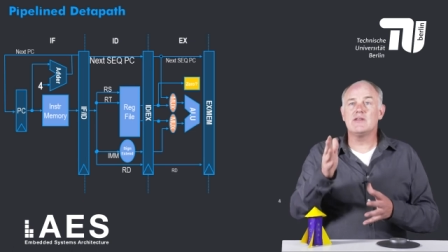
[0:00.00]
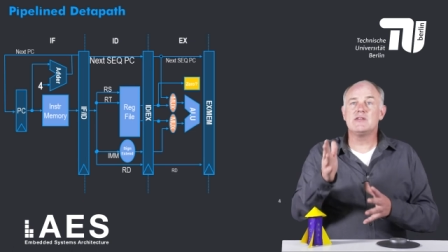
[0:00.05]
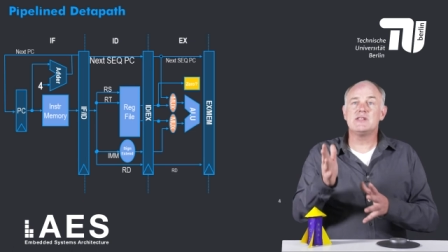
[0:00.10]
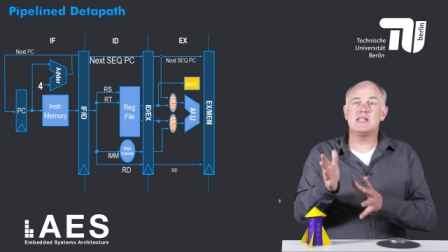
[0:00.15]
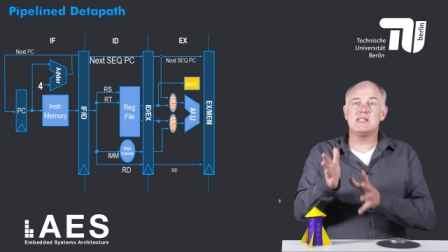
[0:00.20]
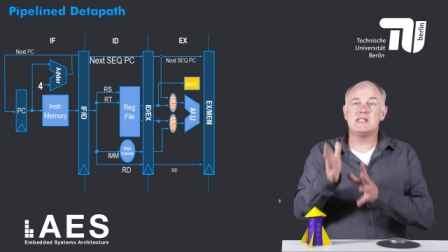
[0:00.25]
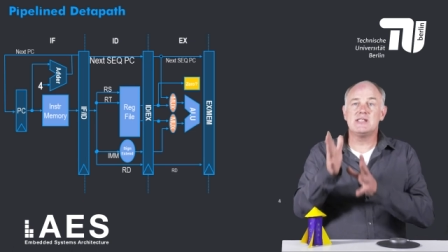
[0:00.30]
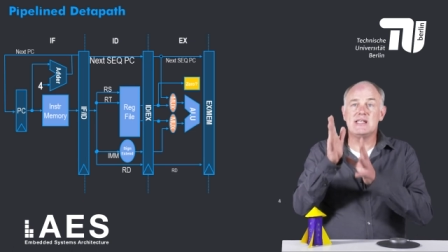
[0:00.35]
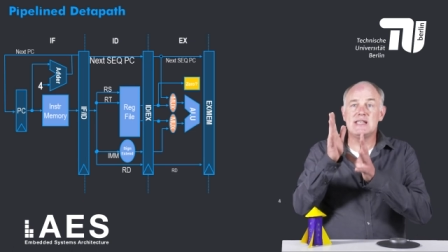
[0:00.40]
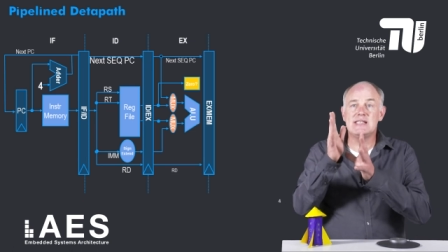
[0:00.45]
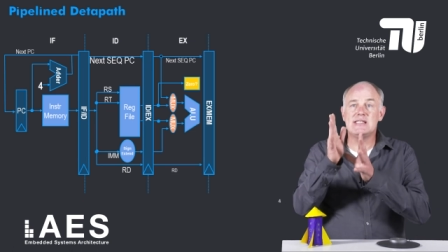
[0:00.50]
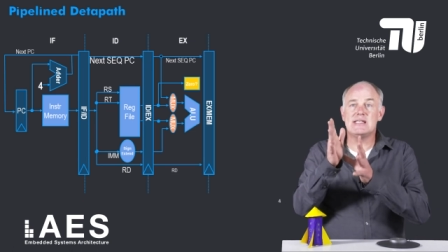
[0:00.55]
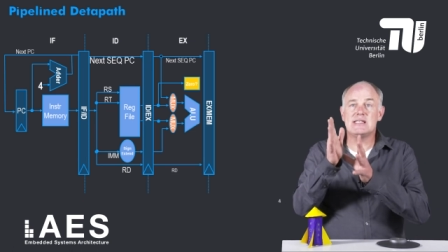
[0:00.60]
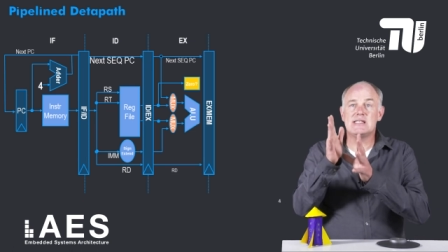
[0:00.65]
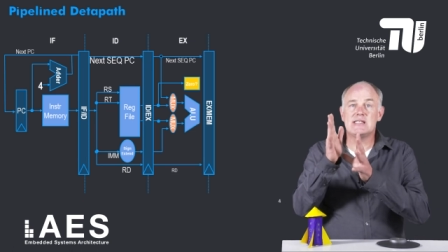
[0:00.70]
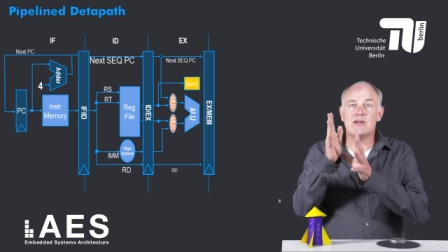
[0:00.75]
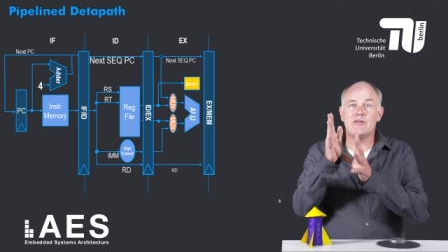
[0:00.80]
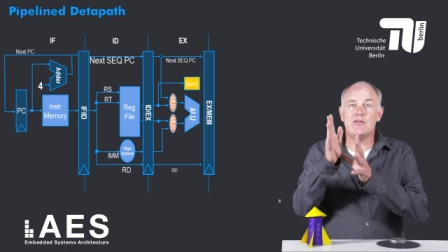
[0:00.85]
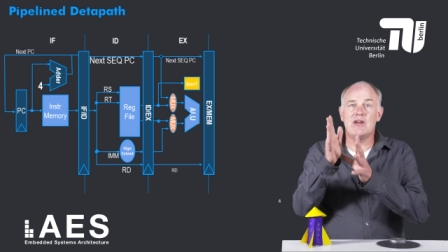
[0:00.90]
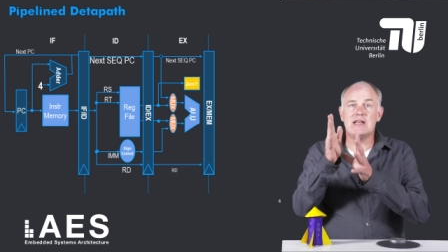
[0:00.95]
since this
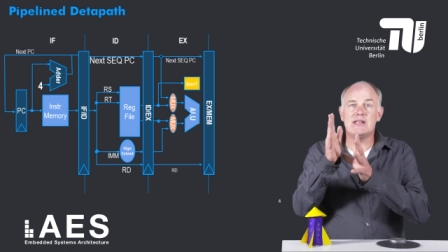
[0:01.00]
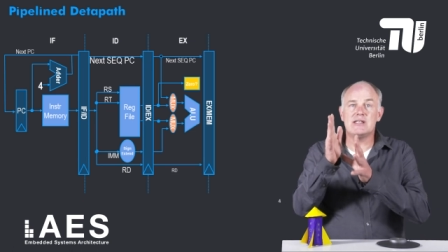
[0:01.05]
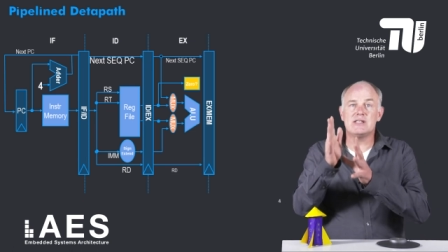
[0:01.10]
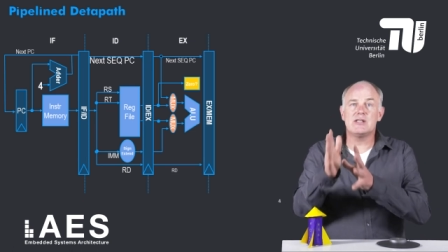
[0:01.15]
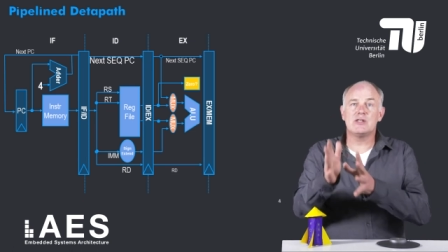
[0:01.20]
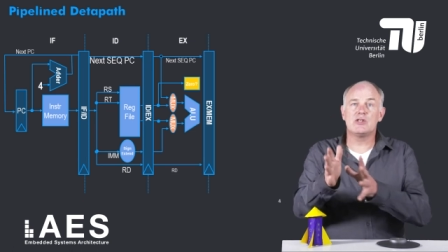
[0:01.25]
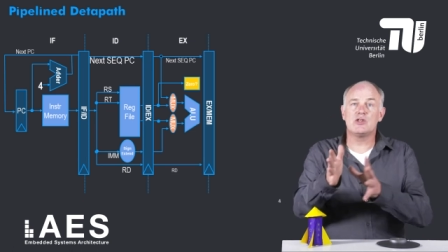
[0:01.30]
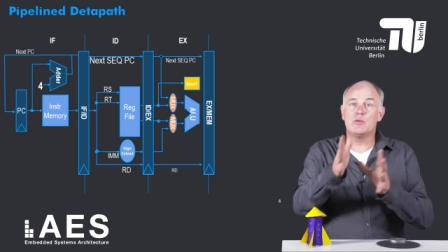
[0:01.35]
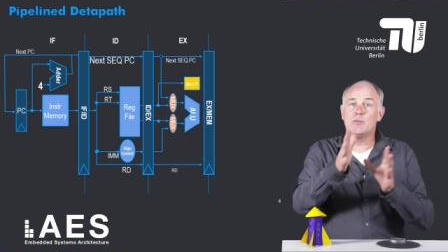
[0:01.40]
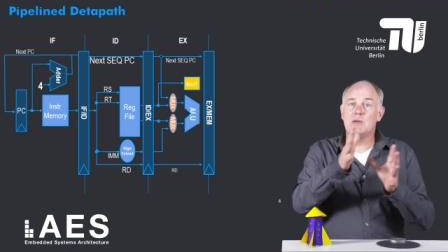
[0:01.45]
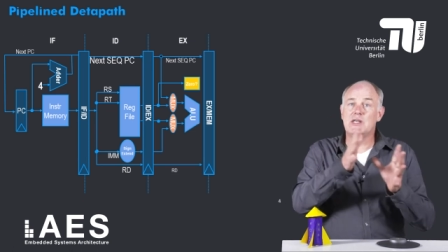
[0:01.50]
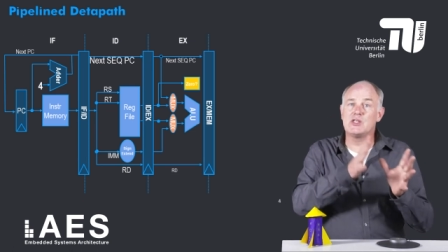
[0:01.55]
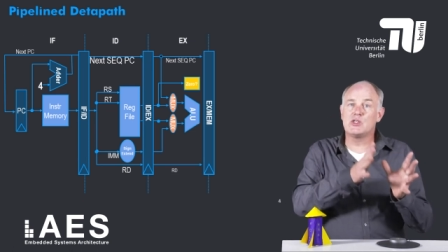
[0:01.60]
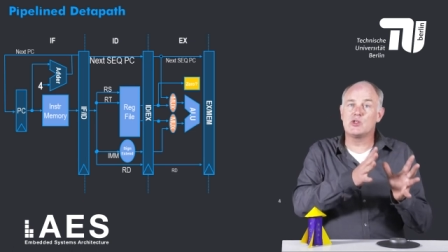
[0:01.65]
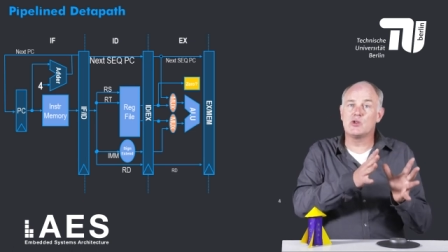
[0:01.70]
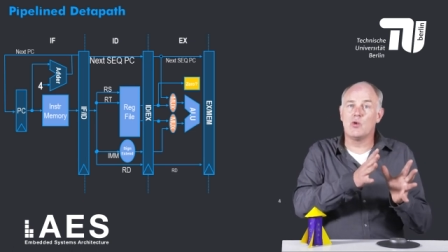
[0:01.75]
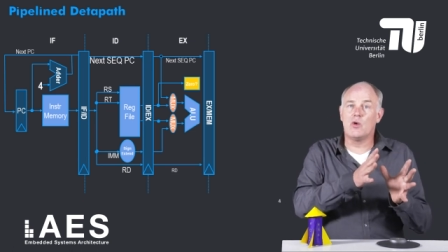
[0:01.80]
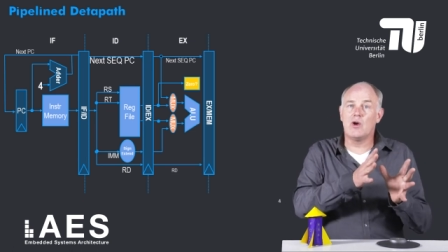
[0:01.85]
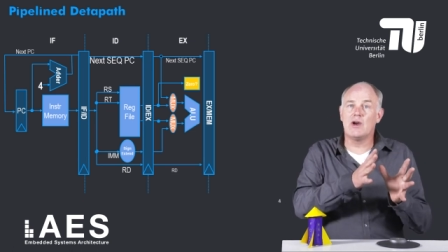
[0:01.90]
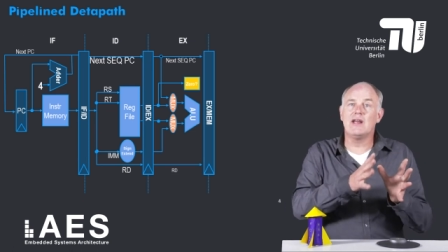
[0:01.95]
is the register to be
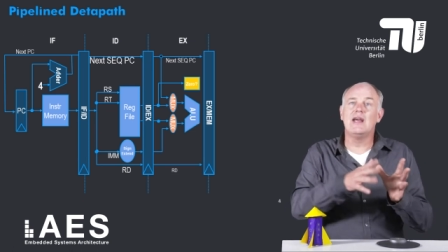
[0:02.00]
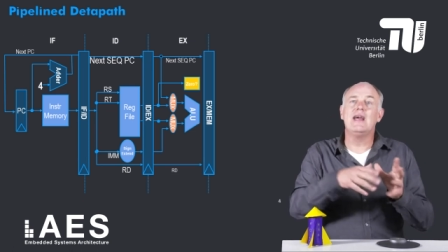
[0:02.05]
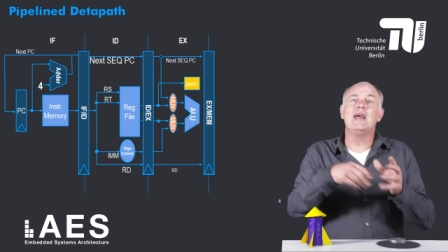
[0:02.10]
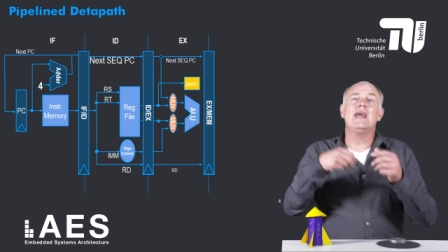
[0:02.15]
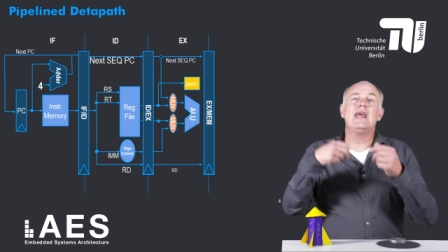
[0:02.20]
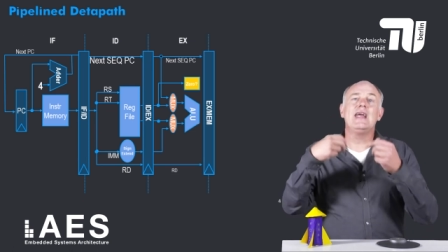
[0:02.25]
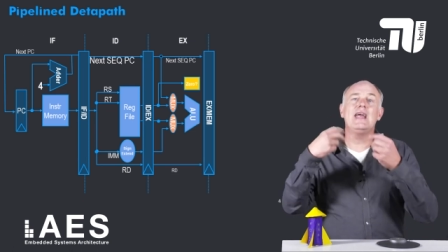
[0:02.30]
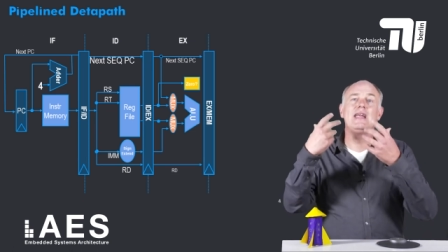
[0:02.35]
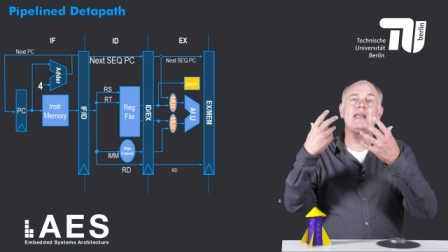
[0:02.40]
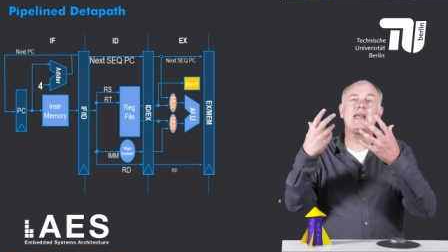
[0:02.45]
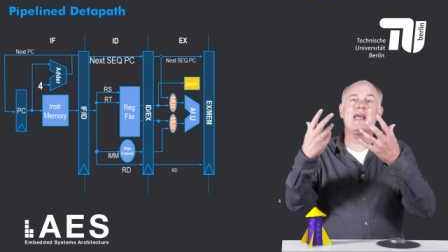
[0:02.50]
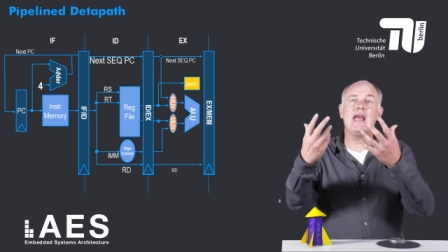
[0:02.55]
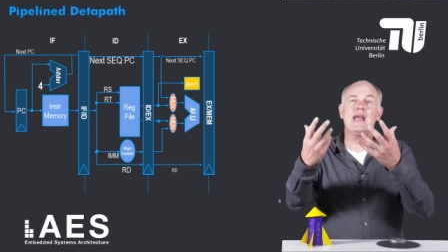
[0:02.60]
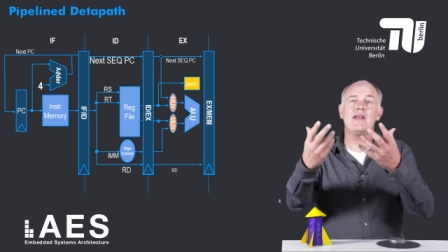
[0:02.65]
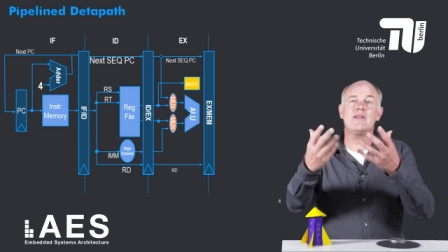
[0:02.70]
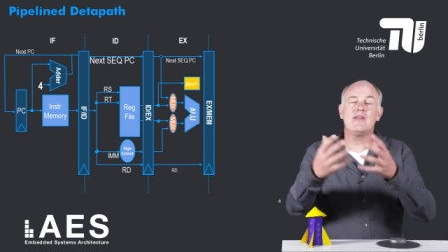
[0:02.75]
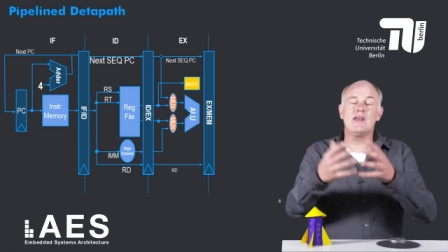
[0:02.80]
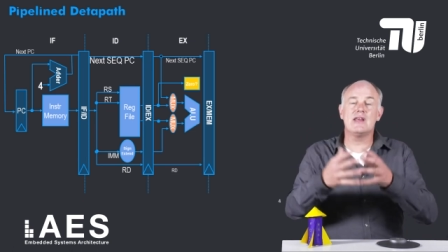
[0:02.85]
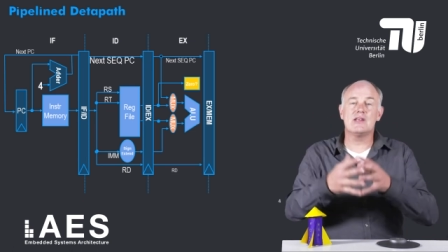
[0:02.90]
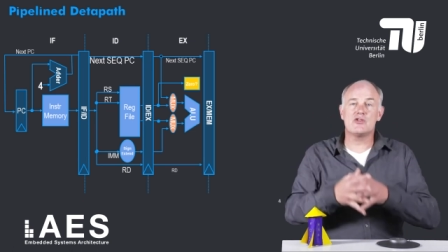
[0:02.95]
stored in
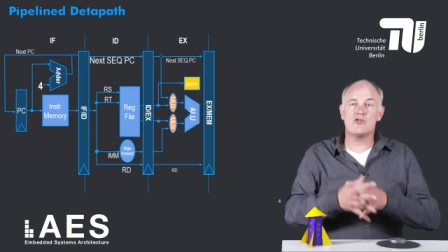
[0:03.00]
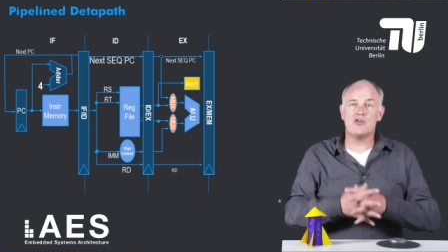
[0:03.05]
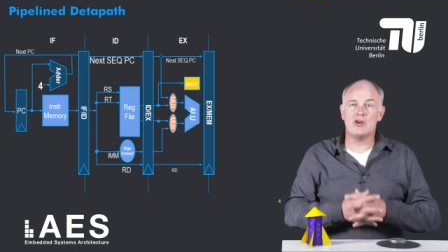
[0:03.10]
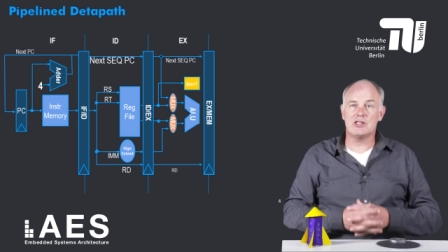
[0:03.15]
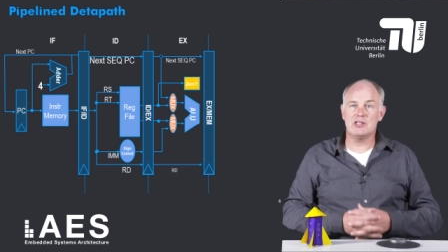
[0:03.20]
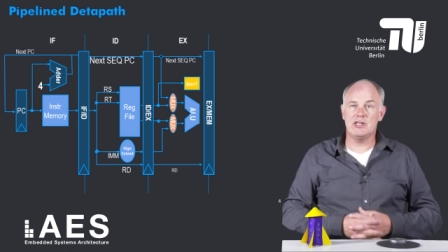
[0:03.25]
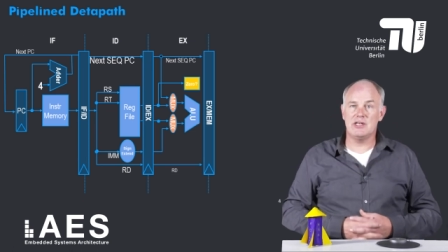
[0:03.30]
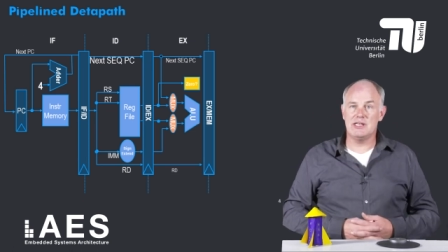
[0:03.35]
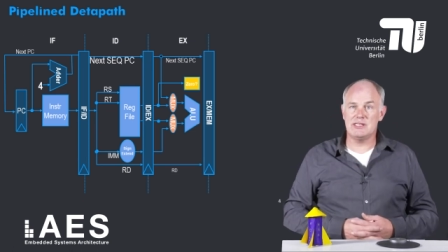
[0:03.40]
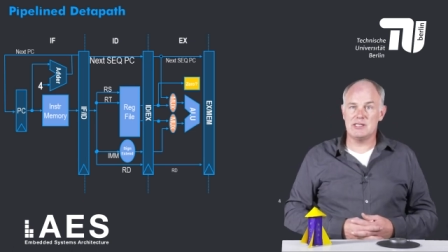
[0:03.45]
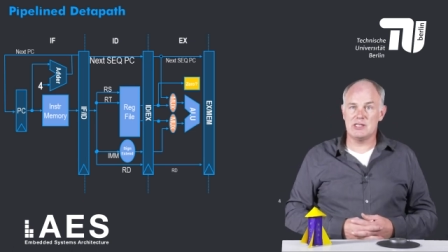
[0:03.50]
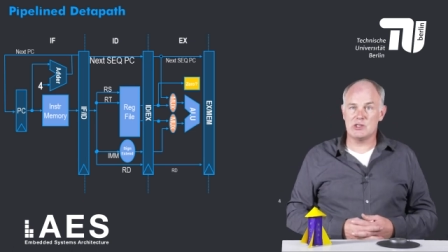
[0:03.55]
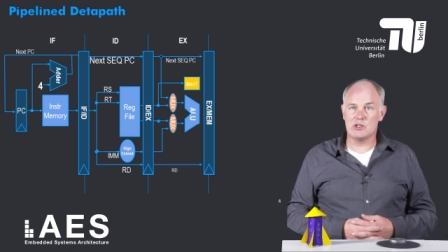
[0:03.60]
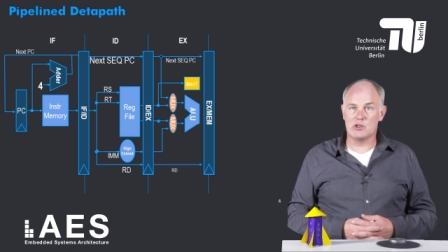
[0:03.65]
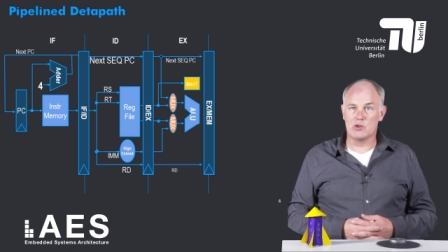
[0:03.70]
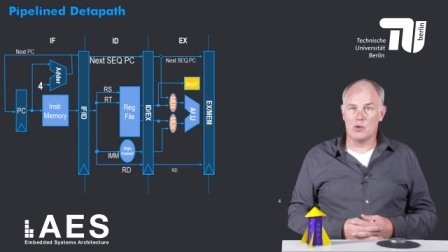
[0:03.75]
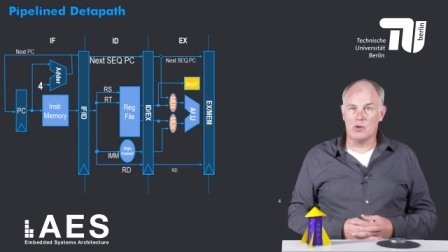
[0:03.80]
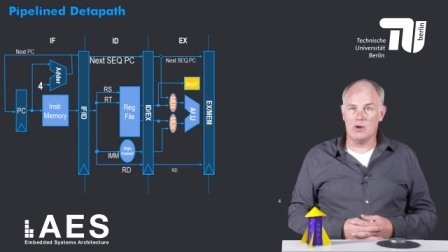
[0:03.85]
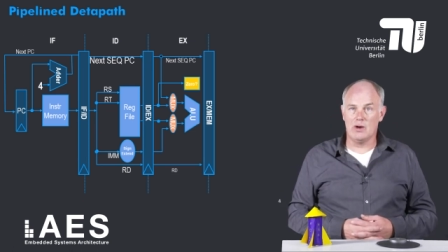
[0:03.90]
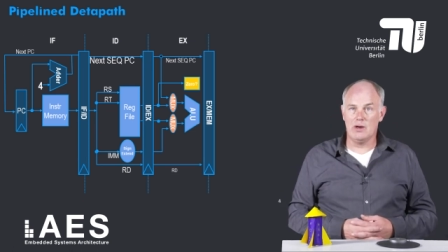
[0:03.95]
case the instruction is a
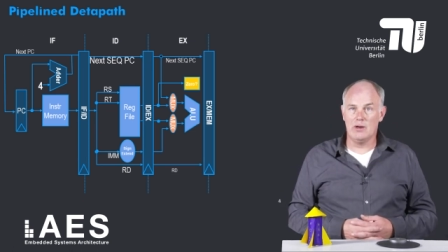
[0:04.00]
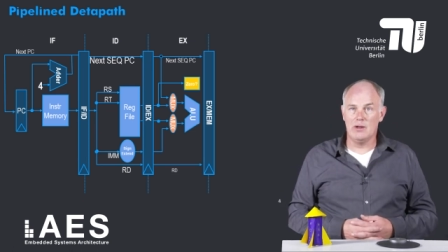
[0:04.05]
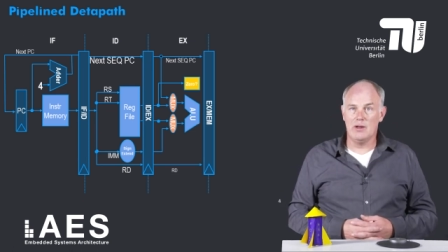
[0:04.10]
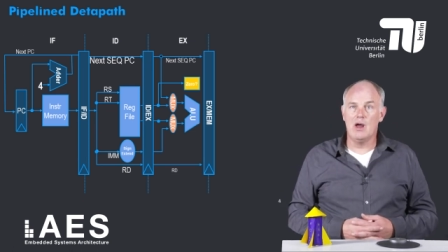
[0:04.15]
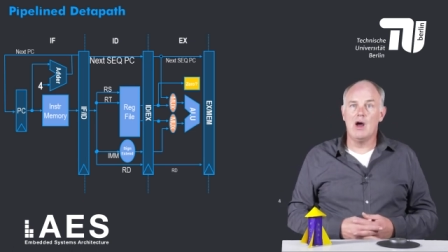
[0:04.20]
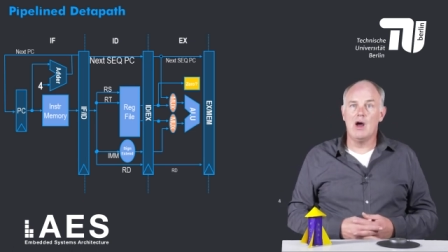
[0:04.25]
store,